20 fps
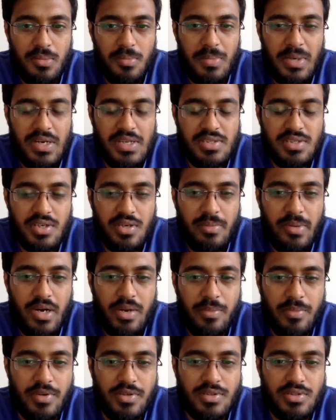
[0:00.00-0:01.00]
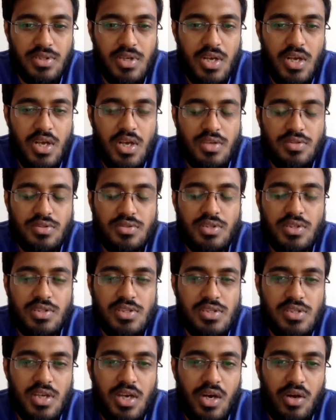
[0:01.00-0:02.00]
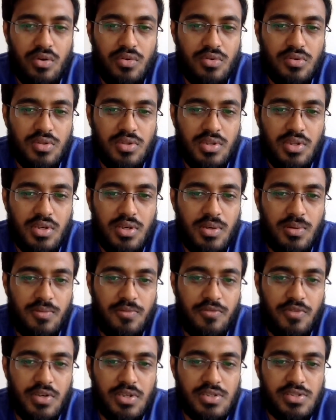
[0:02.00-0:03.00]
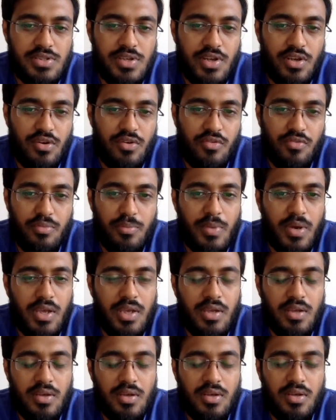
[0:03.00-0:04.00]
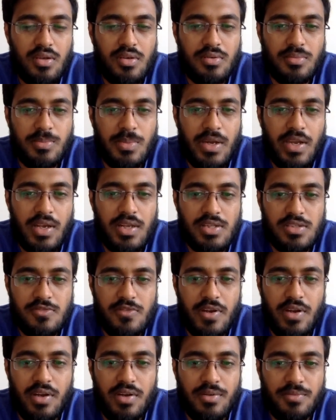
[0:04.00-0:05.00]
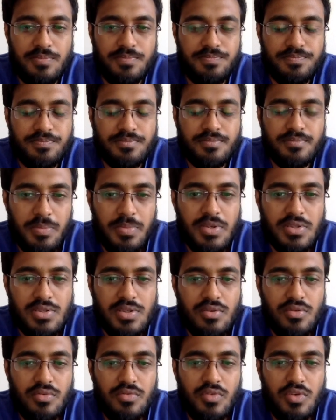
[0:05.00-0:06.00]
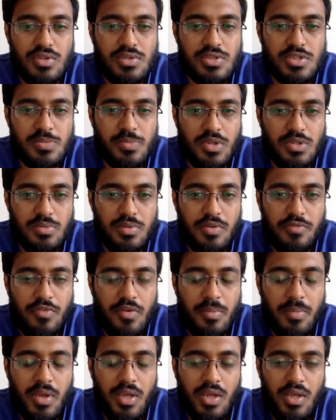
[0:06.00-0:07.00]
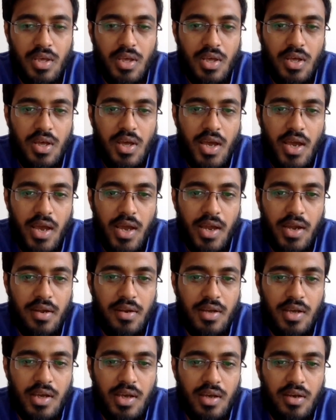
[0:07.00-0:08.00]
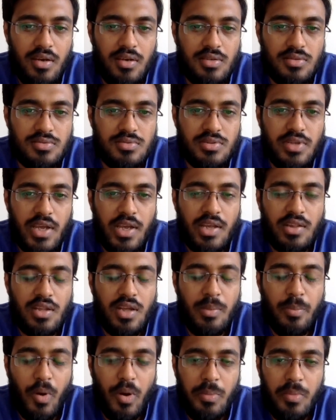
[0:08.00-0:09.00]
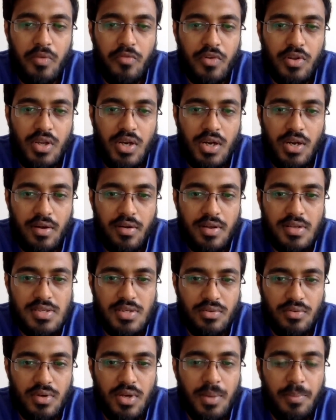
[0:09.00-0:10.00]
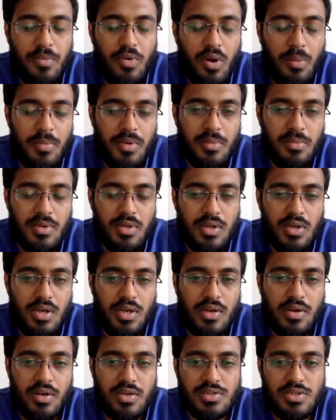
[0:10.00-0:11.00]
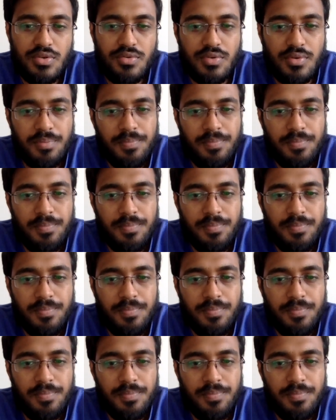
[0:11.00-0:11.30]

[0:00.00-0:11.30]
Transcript: medicine department. So this is how the first day of my medicals went. Person who was responsible for me had taken the appointment for the ultrasound, abdominal ultrasound,